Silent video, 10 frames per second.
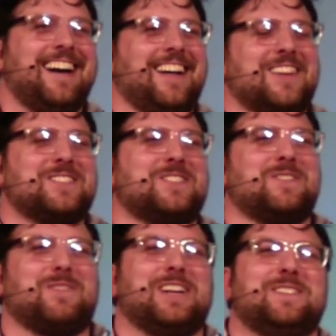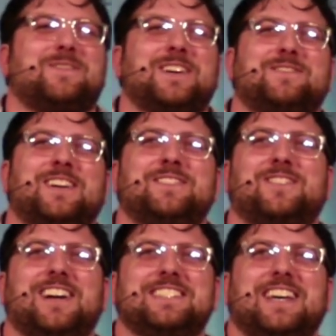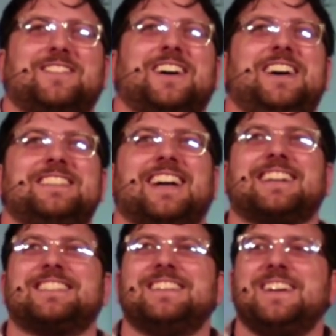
this is a pretty, pretty funny phrase out of context.